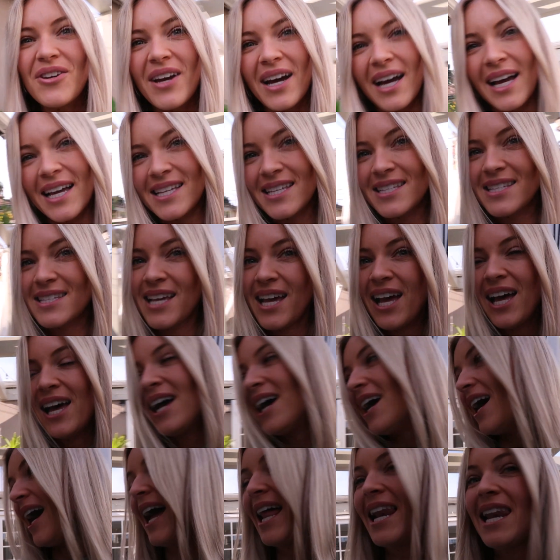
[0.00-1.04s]
you guys
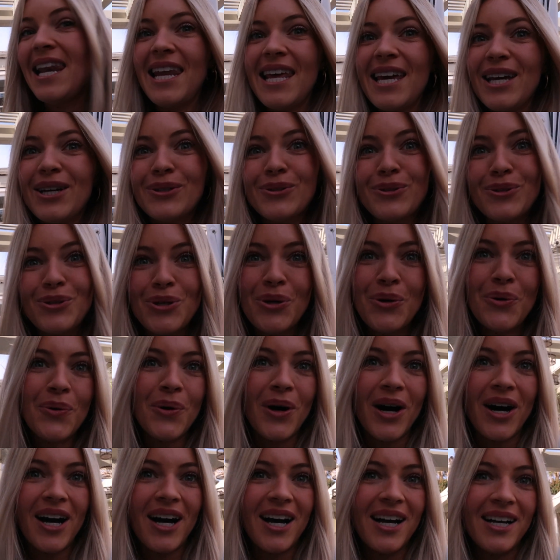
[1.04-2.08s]
a little
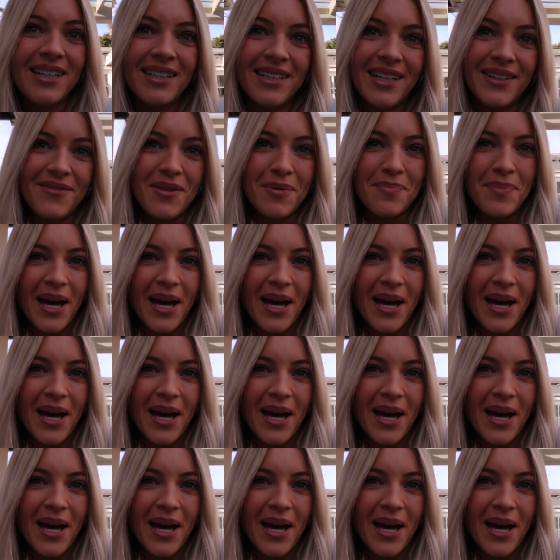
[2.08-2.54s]
tour of the